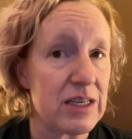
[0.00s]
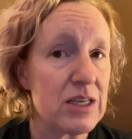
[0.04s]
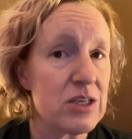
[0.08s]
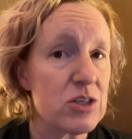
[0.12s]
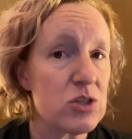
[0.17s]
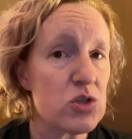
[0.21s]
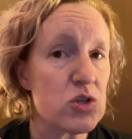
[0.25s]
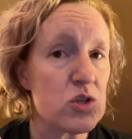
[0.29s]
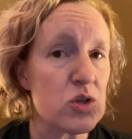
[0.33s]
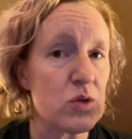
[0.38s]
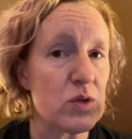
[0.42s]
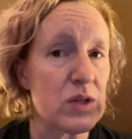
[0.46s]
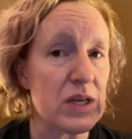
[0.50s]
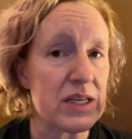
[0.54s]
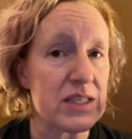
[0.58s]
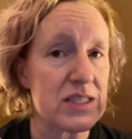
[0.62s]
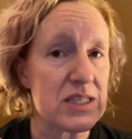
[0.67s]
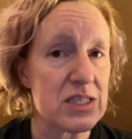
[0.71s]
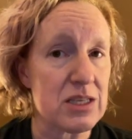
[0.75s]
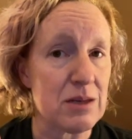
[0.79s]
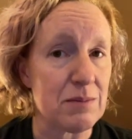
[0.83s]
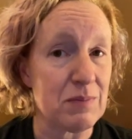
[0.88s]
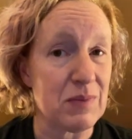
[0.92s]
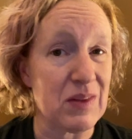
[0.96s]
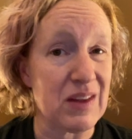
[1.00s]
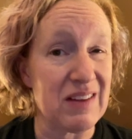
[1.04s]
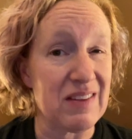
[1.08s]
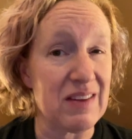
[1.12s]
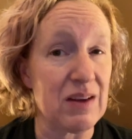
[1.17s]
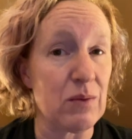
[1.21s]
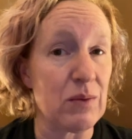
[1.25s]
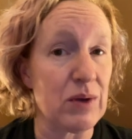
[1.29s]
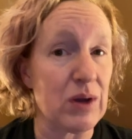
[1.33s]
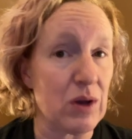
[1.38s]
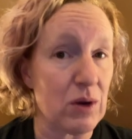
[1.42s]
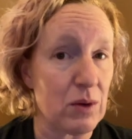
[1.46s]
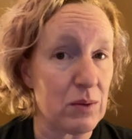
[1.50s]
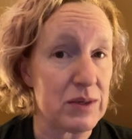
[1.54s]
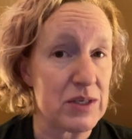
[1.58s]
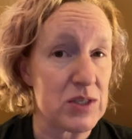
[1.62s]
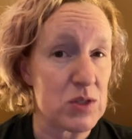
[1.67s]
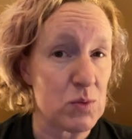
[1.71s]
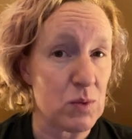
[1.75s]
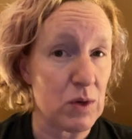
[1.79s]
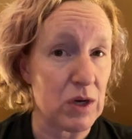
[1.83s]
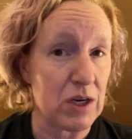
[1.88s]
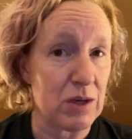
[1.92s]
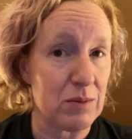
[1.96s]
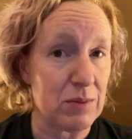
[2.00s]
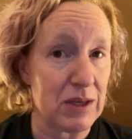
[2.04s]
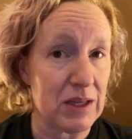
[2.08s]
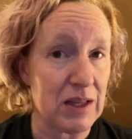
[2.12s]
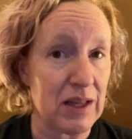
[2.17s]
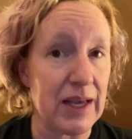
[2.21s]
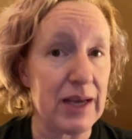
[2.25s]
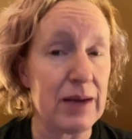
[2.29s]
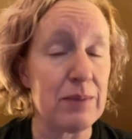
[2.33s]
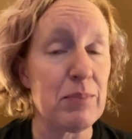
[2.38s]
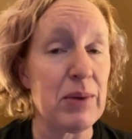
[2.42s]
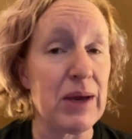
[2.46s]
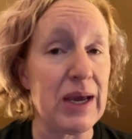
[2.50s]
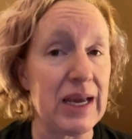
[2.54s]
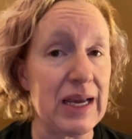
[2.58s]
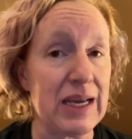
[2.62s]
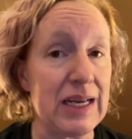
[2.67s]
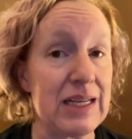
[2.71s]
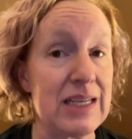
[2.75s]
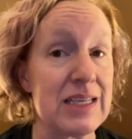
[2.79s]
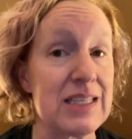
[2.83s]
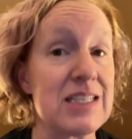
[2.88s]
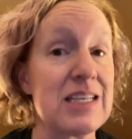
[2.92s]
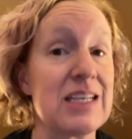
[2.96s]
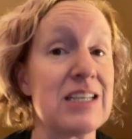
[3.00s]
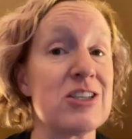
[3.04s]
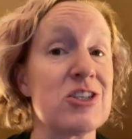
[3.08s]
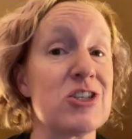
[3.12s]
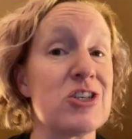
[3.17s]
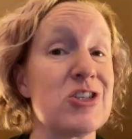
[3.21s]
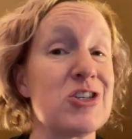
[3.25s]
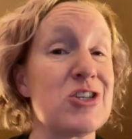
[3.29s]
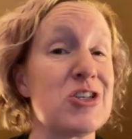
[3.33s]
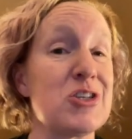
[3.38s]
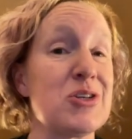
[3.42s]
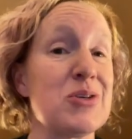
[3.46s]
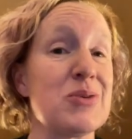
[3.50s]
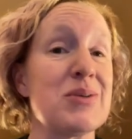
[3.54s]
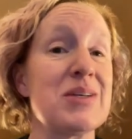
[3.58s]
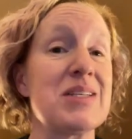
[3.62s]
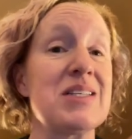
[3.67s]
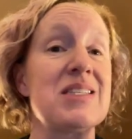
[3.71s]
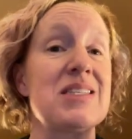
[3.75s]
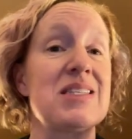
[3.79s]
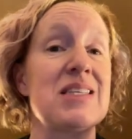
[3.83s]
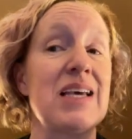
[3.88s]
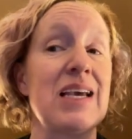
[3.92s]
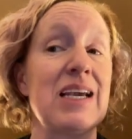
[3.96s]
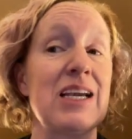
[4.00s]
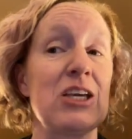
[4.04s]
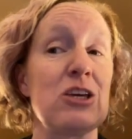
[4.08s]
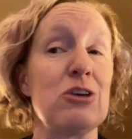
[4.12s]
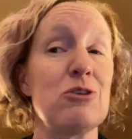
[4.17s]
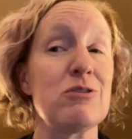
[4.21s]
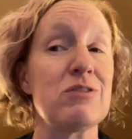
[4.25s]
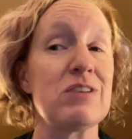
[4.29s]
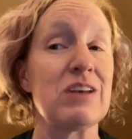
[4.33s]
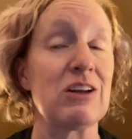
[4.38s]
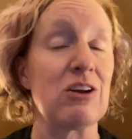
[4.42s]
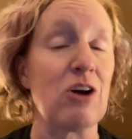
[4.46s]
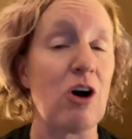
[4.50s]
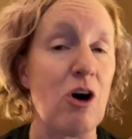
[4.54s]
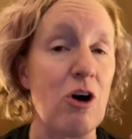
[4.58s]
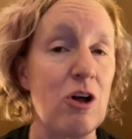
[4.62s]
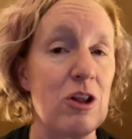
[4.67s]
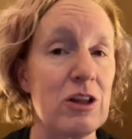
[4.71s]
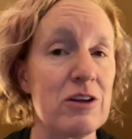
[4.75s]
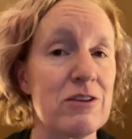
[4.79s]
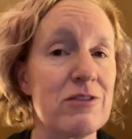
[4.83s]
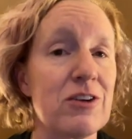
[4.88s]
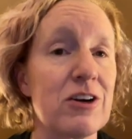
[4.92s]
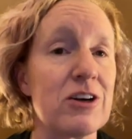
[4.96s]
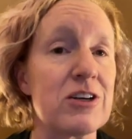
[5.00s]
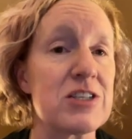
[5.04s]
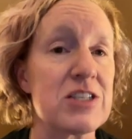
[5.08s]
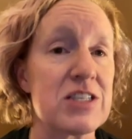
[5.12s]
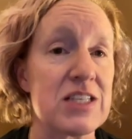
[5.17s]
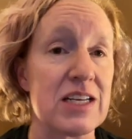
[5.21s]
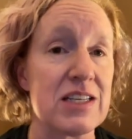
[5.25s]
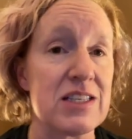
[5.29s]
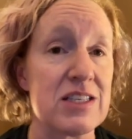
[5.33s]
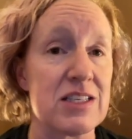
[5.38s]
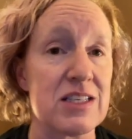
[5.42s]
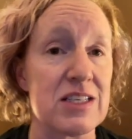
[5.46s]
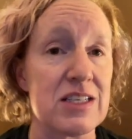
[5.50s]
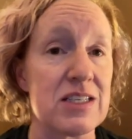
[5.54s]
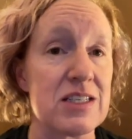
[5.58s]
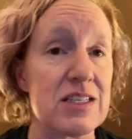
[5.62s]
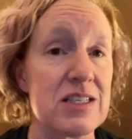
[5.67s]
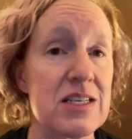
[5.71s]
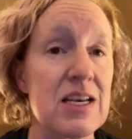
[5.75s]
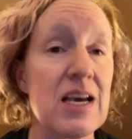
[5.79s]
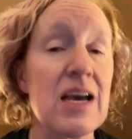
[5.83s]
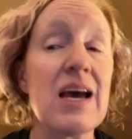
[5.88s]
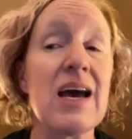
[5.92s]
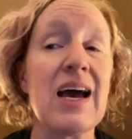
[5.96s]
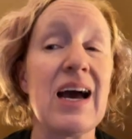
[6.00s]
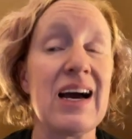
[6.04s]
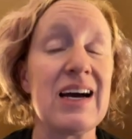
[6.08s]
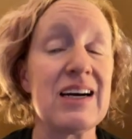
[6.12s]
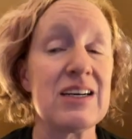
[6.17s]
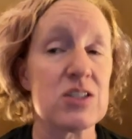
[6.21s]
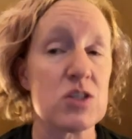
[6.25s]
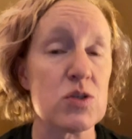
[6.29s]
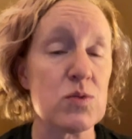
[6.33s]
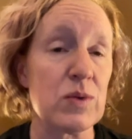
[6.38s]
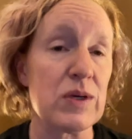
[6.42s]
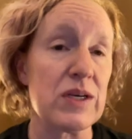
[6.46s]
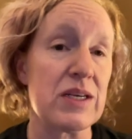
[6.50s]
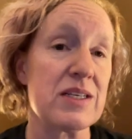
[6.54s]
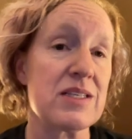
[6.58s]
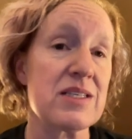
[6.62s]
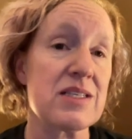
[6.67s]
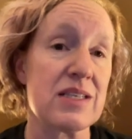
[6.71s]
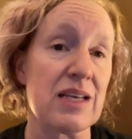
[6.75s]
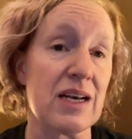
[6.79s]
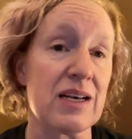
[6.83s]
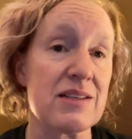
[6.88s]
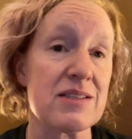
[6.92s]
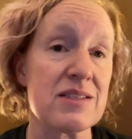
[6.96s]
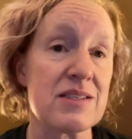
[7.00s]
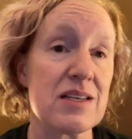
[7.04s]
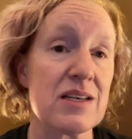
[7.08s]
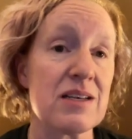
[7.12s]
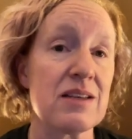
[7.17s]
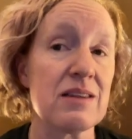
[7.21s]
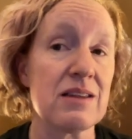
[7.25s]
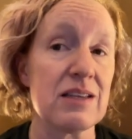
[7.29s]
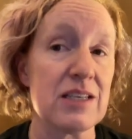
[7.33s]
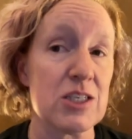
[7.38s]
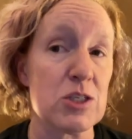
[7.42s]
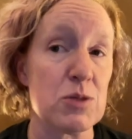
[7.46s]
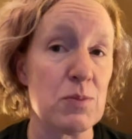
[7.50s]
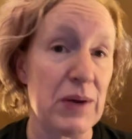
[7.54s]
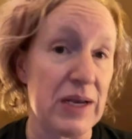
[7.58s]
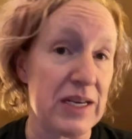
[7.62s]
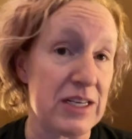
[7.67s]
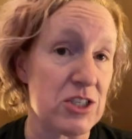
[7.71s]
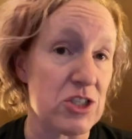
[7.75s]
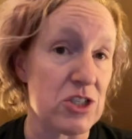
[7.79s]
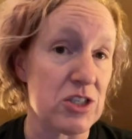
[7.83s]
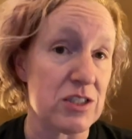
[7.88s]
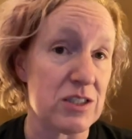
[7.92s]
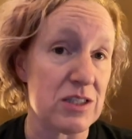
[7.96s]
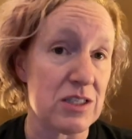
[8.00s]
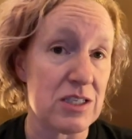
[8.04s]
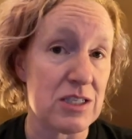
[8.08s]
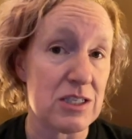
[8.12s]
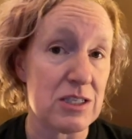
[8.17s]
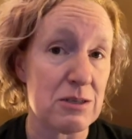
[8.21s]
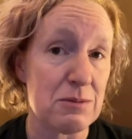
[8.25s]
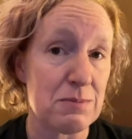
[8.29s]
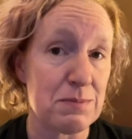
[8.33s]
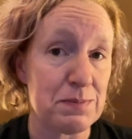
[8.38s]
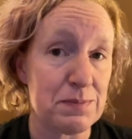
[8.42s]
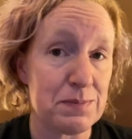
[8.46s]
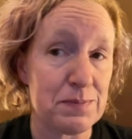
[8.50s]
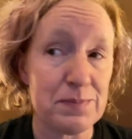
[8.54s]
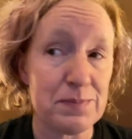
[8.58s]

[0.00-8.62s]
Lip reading: So that's something that we always want to be like paying attention to, is like using all of our senses as we assess these patients.